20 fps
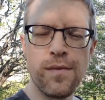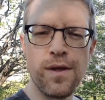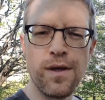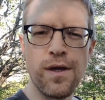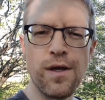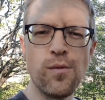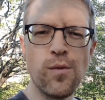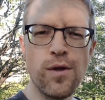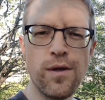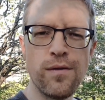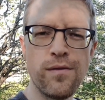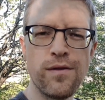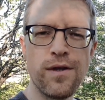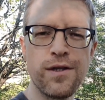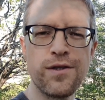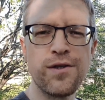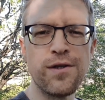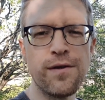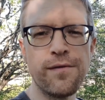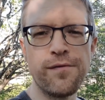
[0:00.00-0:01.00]
Anyway,
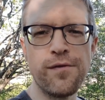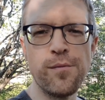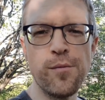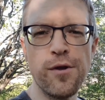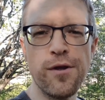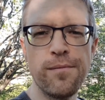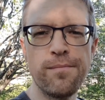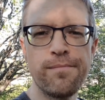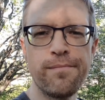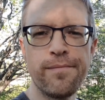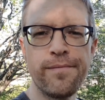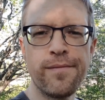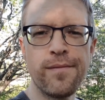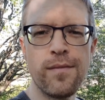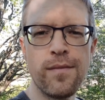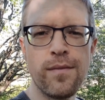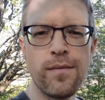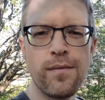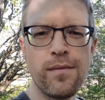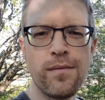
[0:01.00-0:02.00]
that's enough from me.
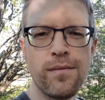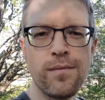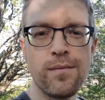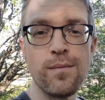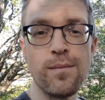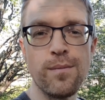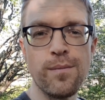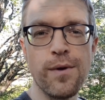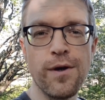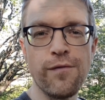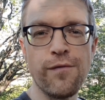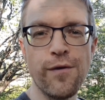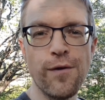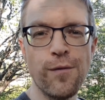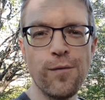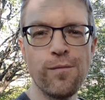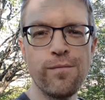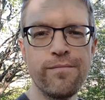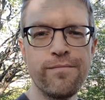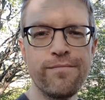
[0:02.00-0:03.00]
Bye for now.